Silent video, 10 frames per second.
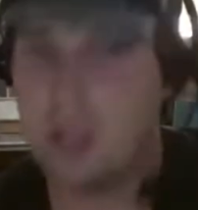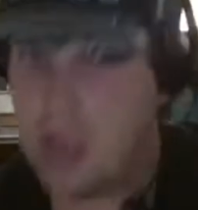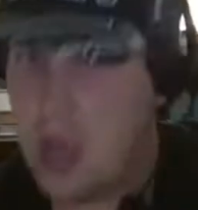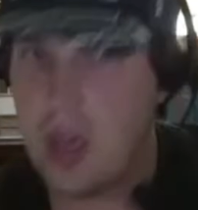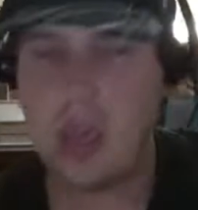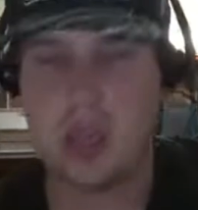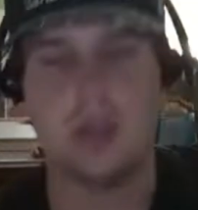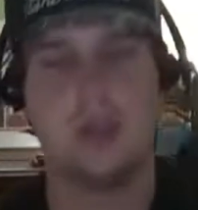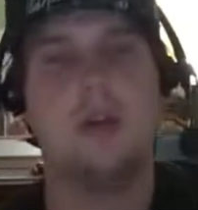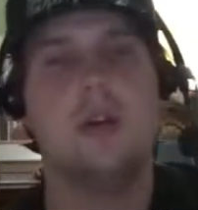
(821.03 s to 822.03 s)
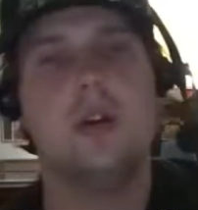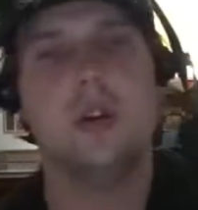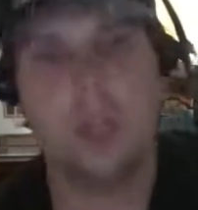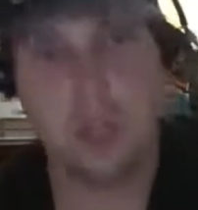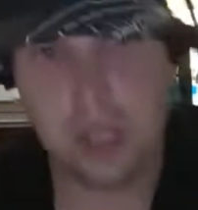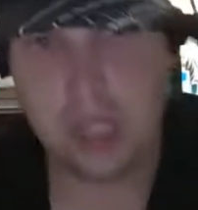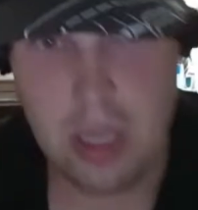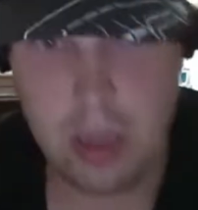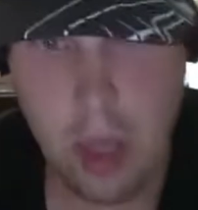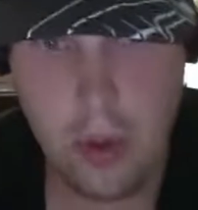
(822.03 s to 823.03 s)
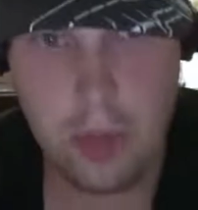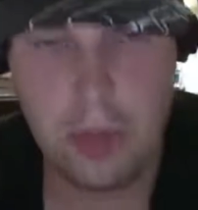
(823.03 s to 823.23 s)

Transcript: get a good team going,